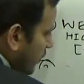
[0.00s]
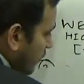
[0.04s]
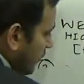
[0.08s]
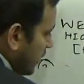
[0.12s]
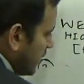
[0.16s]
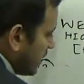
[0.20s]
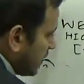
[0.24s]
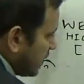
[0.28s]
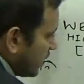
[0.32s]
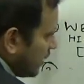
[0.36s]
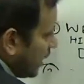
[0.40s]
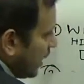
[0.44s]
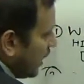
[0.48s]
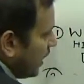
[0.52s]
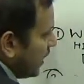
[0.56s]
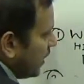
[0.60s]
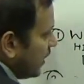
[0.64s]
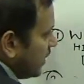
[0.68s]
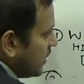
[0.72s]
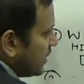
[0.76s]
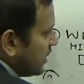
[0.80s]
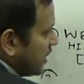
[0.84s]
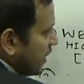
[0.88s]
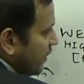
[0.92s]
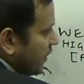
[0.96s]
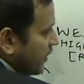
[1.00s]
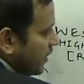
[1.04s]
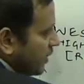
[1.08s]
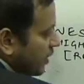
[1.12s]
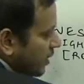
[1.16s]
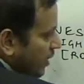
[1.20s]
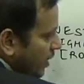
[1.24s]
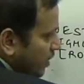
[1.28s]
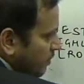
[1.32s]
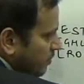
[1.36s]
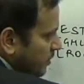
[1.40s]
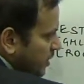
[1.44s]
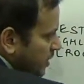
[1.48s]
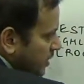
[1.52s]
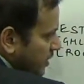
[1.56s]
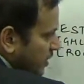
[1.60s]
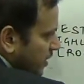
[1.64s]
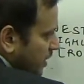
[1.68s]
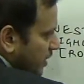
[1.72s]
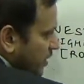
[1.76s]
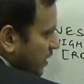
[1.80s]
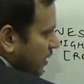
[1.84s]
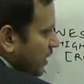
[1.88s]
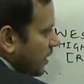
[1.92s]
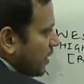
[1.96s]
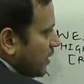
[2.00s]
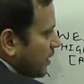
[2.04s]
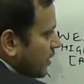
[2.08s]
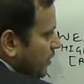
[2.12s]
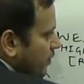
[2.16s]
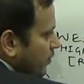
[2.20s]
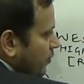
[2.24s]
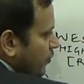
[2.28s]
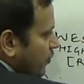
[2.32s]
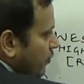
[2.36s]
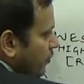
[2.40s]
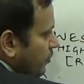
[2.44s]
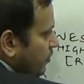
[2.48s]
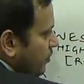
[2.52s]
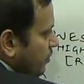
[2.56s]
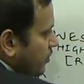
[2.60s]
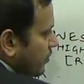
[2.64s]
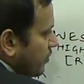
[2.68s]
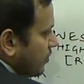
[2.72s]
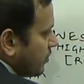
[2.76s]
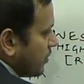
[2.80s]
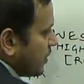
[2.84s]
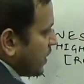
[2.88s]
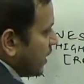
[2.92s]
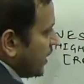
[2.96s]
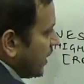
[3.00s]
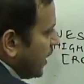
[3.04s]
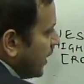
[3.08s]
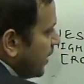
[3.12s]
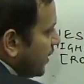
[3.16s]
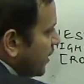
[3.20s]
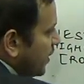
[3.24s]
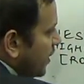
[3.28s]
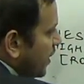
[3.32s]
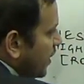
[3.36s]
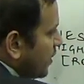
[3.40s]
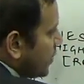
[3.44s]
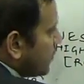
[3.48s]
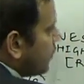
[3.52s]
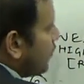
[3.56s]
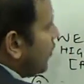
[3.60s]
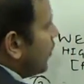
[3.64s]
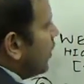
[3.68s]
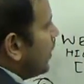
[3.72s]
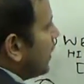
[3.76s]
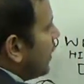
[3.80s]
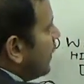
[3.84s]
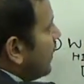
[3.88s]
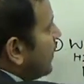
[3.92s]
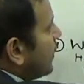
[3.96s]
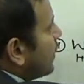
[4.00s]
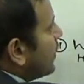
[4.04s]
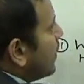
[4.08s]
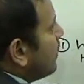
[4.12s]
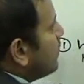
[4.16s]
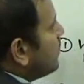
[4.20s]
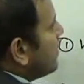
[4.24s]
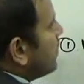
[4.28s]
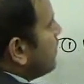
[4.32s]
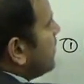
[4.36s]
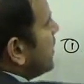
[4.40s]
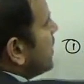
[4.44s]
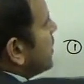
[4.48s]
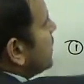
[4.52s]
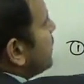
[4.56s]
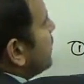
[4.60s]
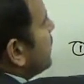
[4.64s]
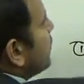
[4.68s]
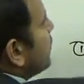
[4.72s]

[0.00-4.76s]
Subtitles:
Western Highlands. I will rub this St. Andreas Fault. I will rub the Pacific